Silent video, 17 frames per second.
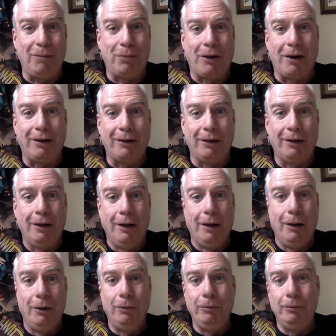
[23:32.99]
Parker,
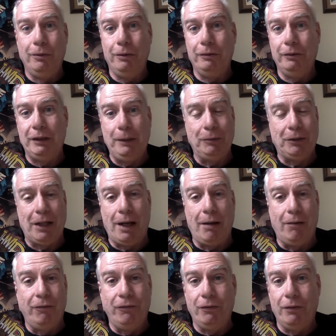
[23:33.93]
who seems to
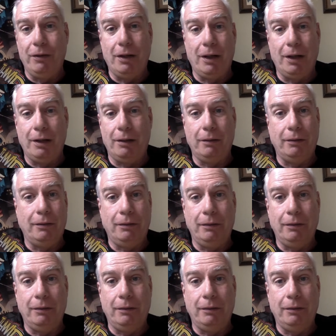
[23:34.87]
have uh,